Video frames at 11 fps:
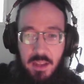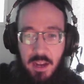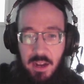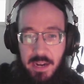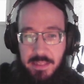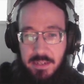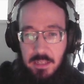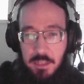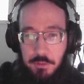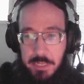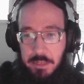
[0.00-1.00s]
and then
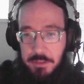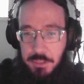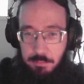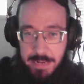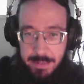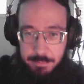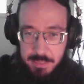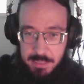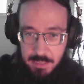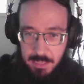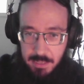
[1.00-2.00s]
click over here to grab
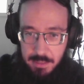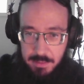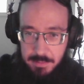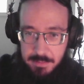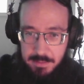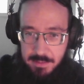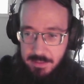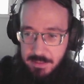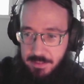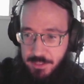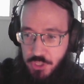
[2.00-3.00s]

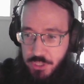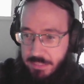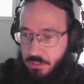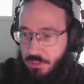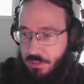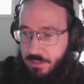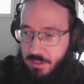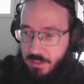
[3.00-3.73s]
the sheets.